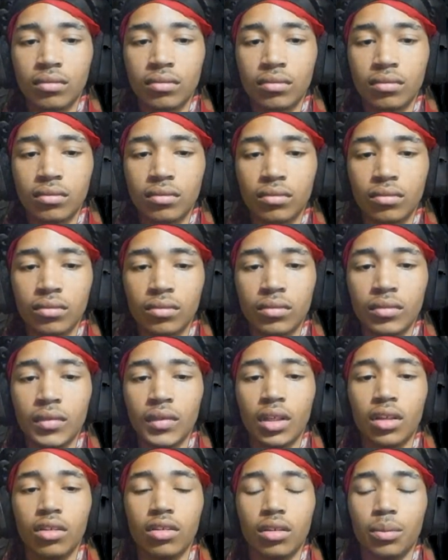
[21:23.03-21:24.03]

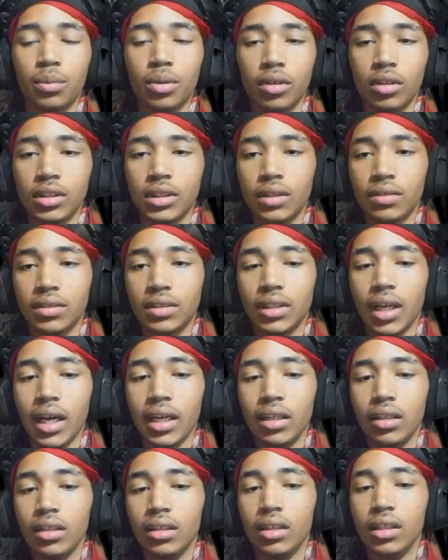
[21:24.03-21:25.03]
A repulsive sight
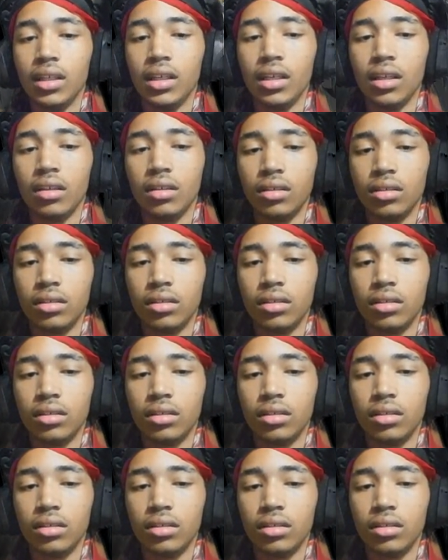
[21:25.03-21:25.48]
indeed.